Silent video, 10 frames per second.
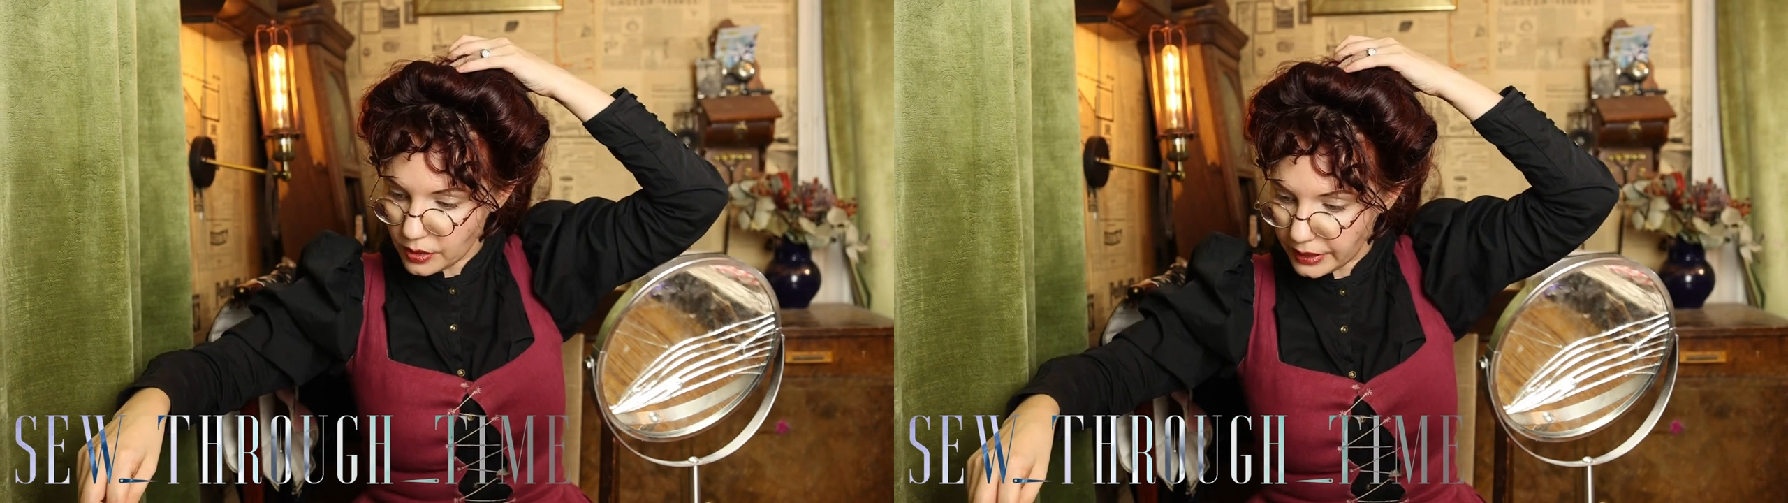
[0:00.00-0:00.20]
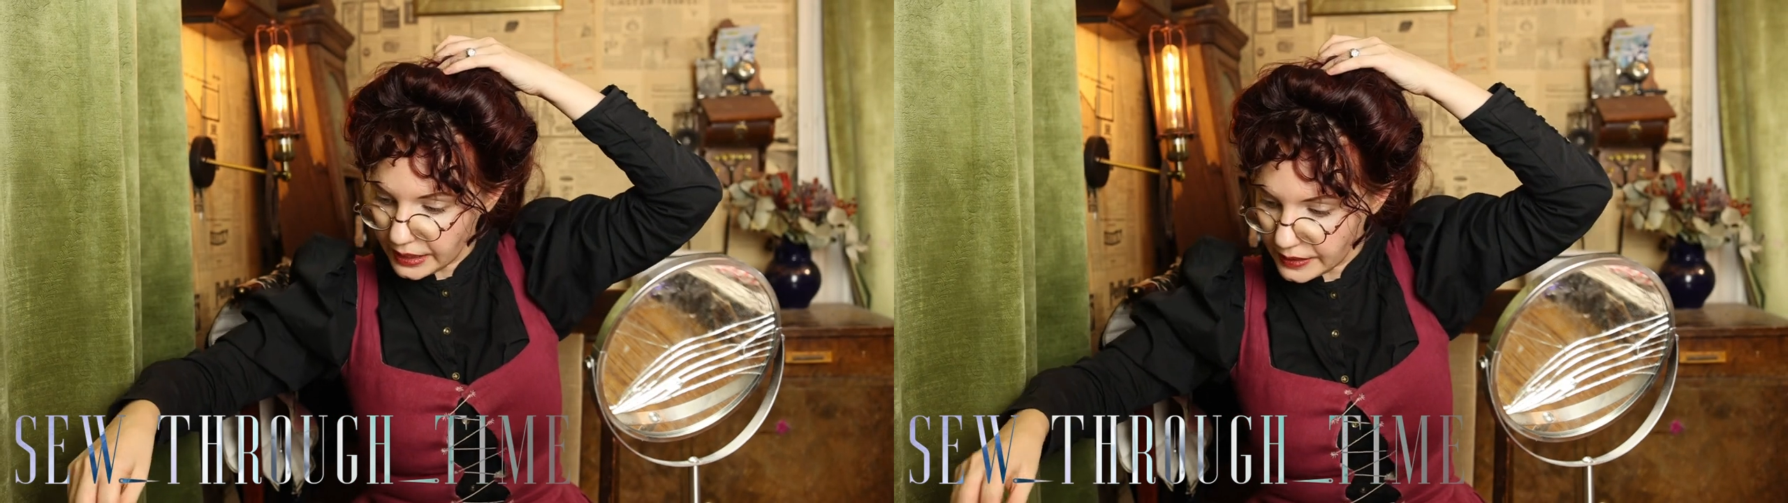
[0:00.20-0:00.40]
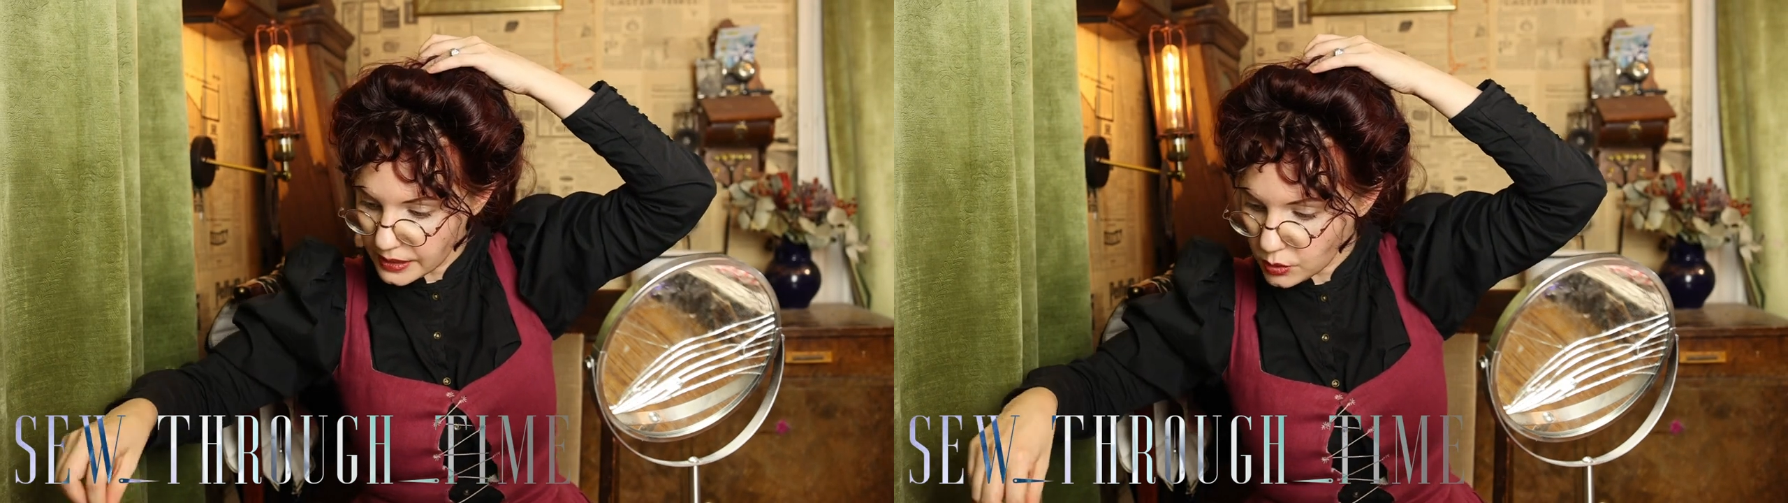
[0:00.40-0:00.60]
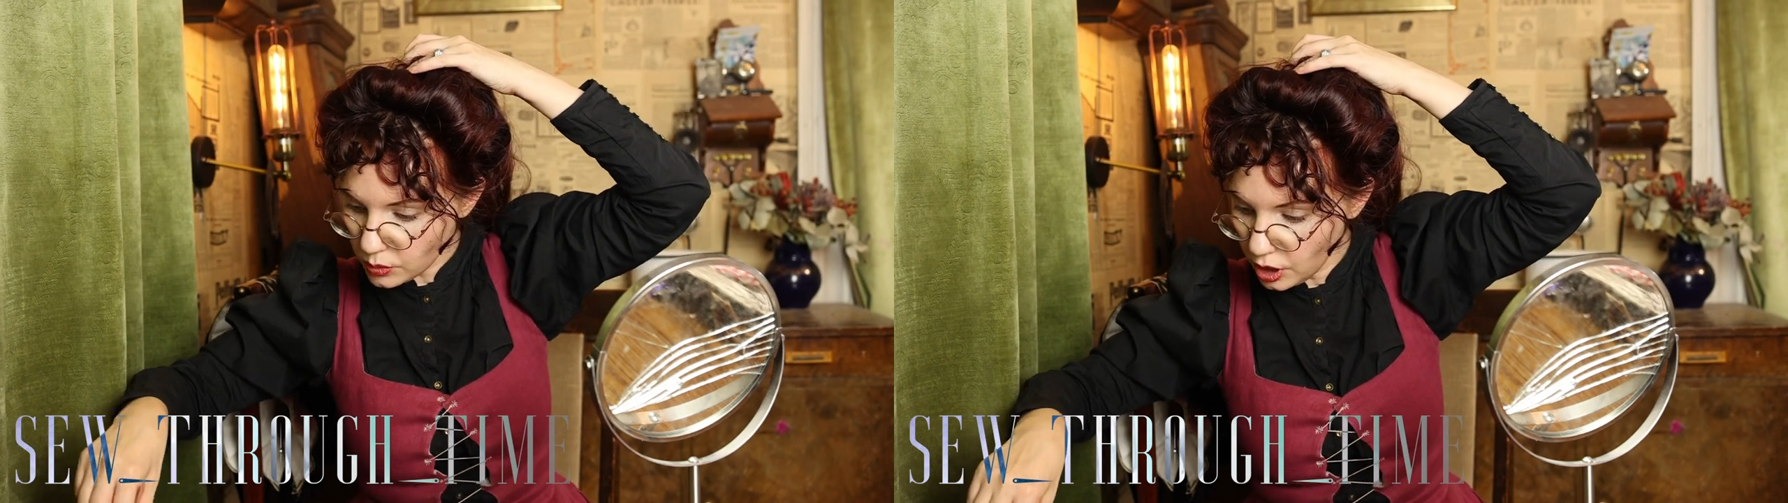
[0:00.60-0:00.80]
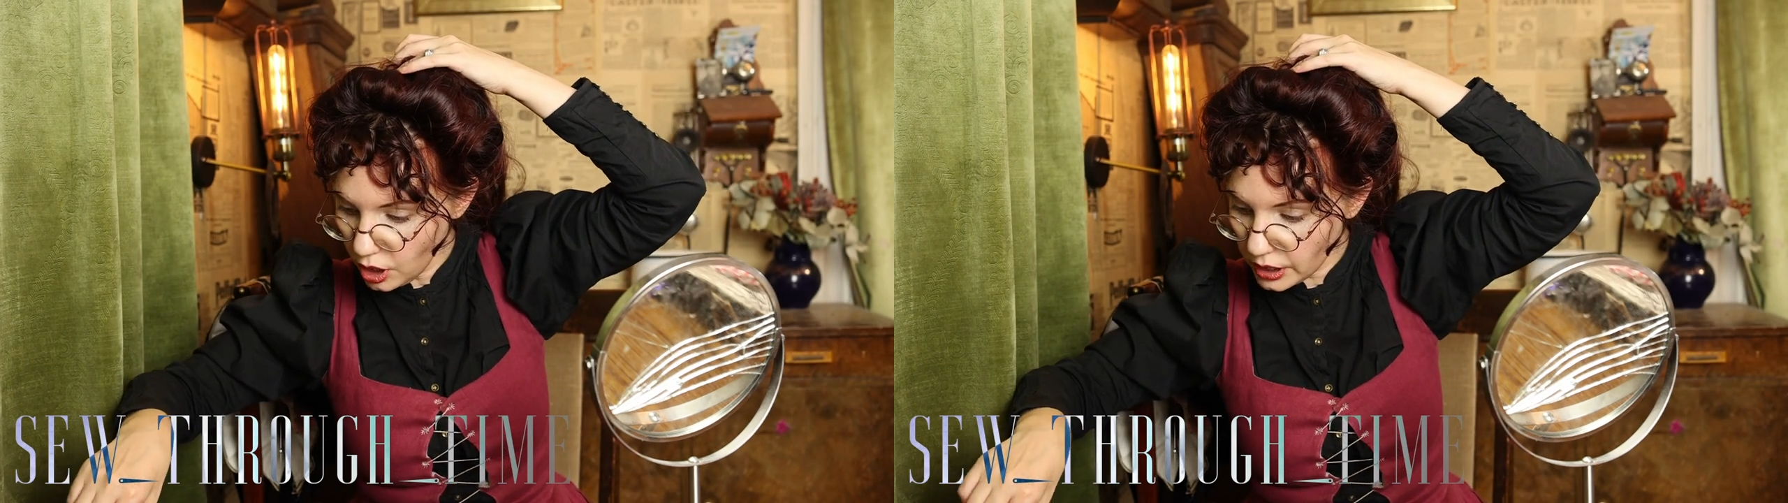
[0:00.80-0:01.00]
already in this
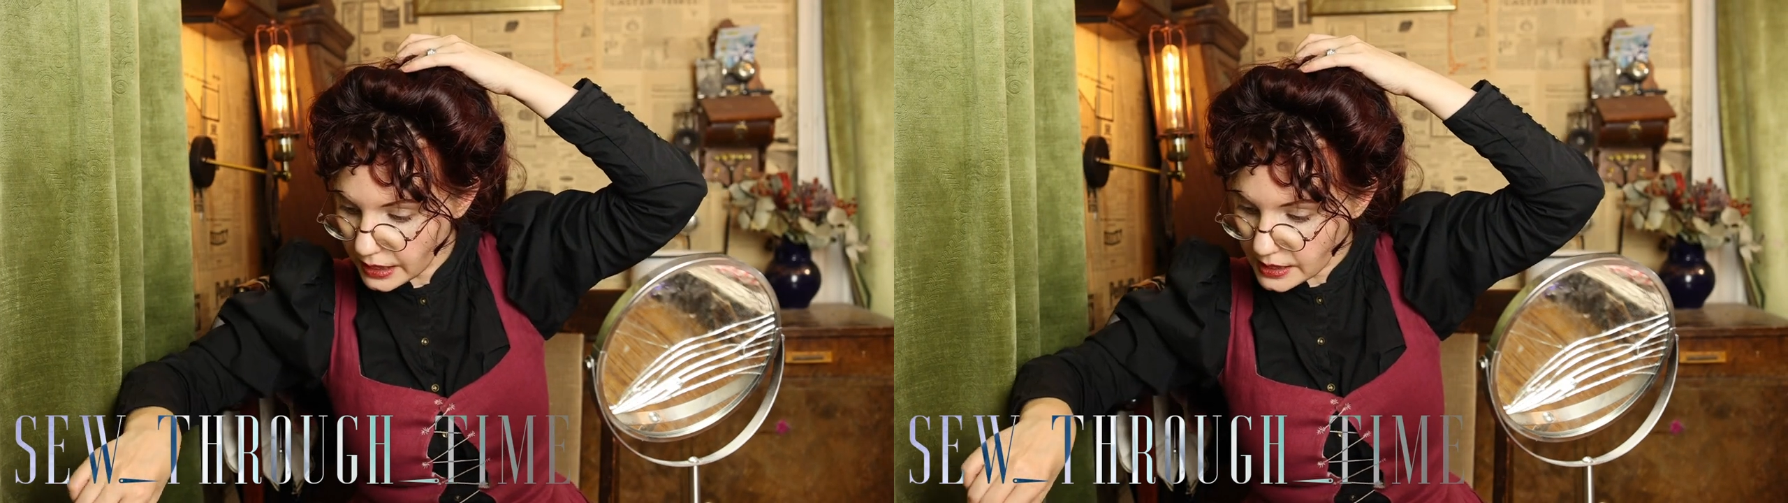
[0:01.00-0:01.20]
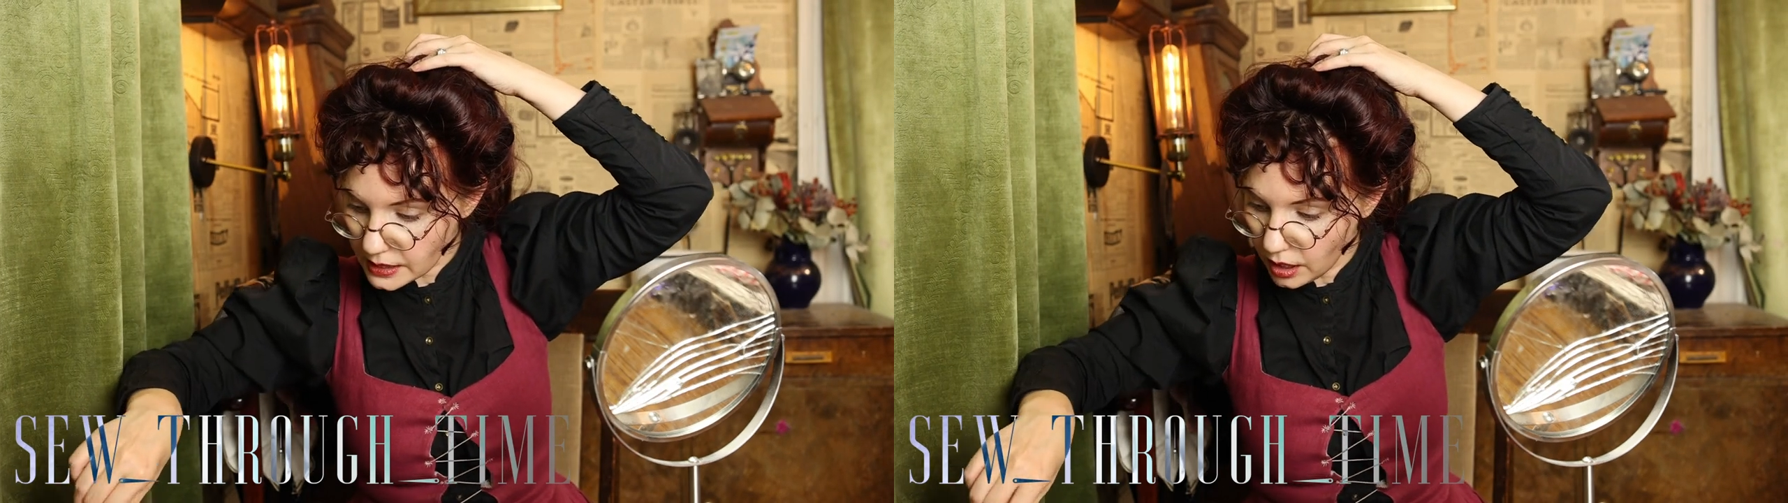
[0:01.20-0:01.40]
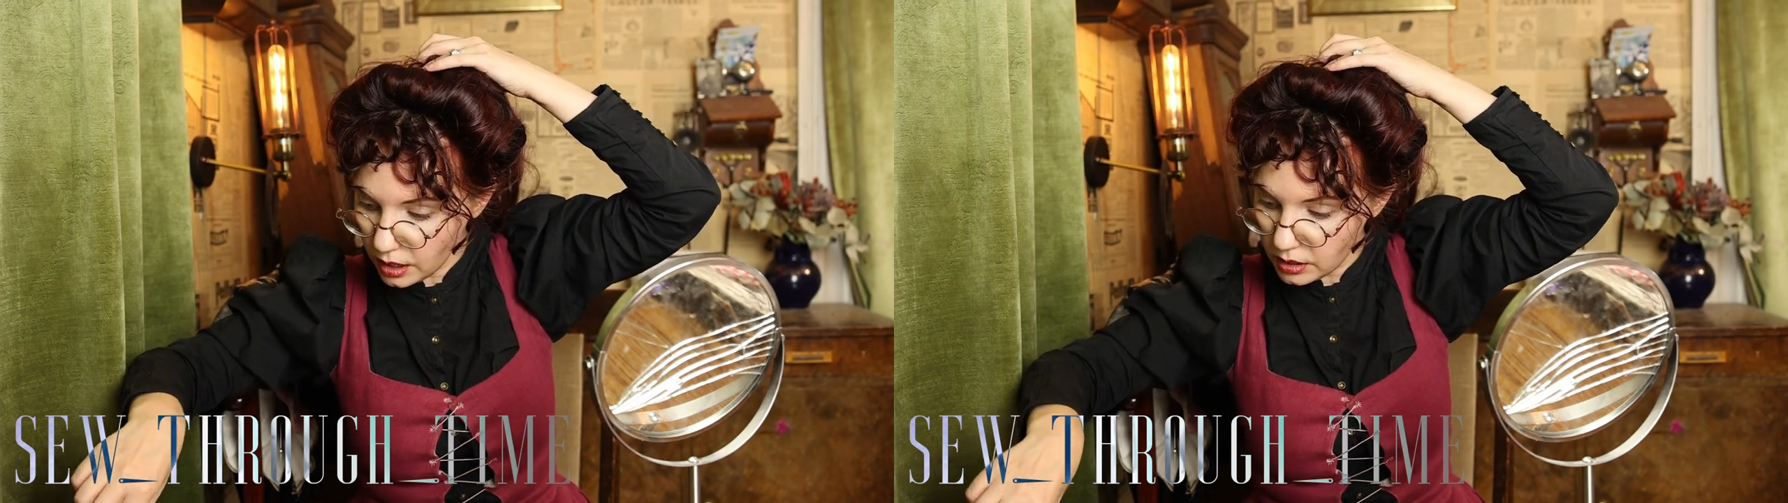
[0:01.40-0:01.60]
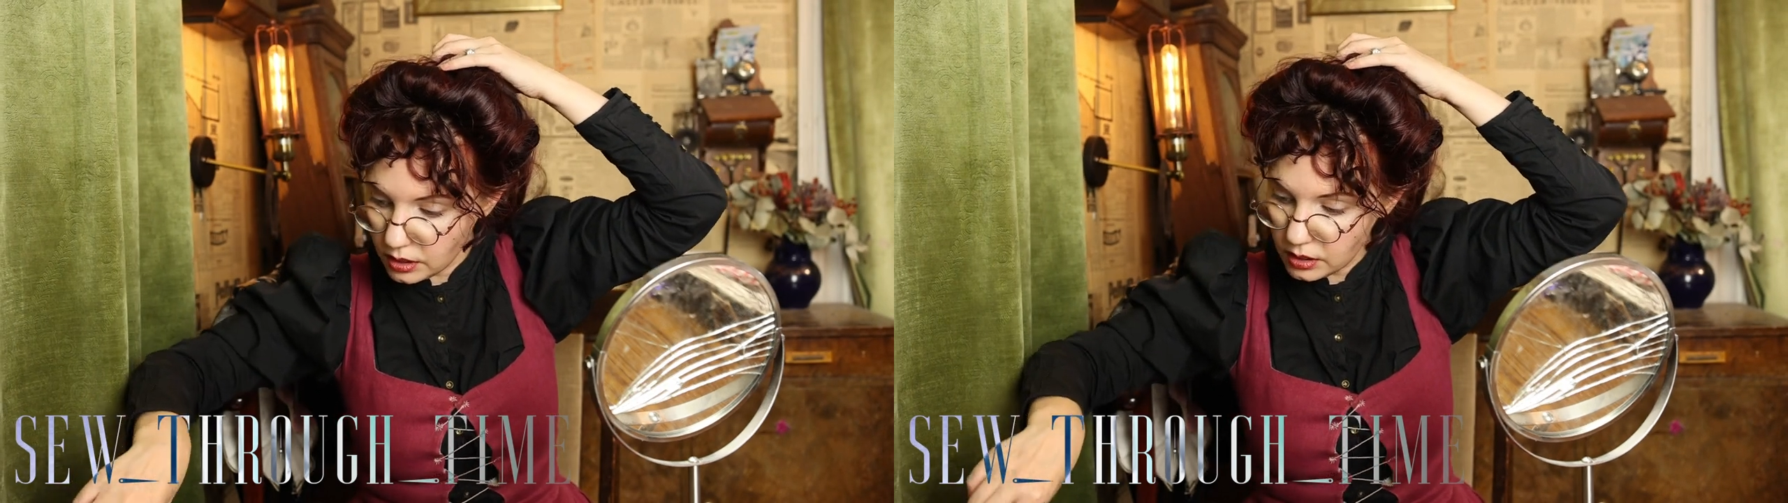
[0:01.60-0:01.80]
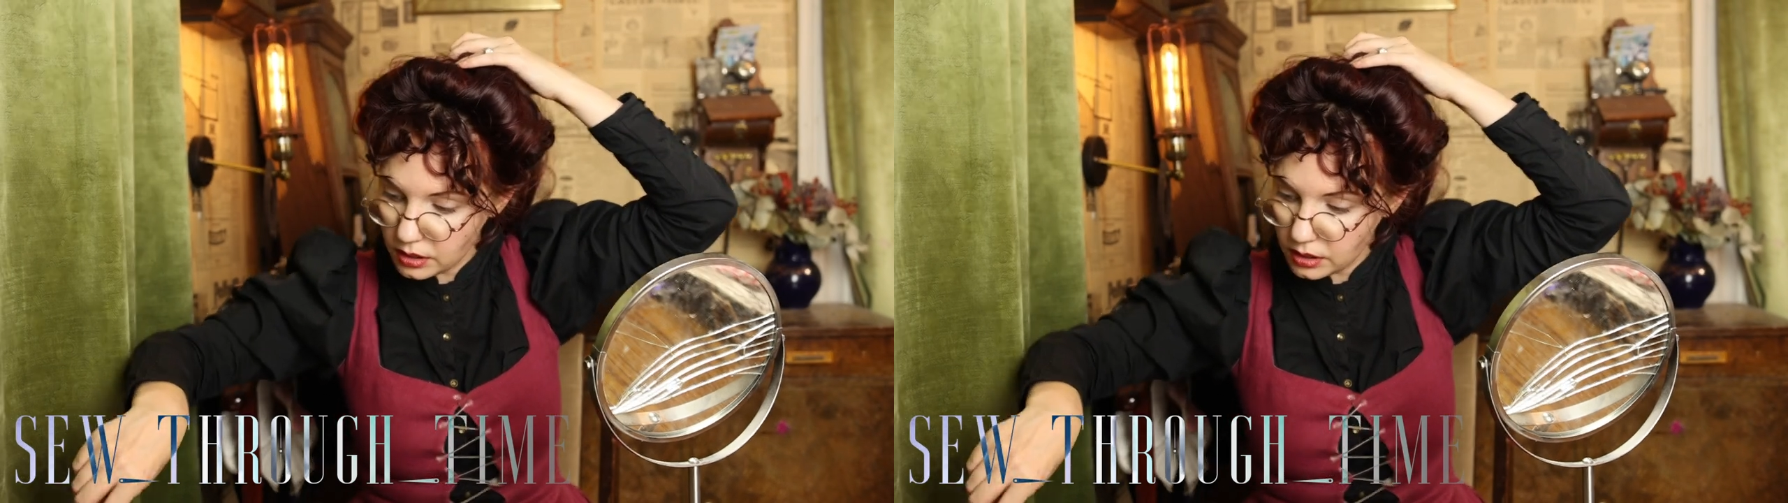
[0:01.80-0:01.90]
roll, it's not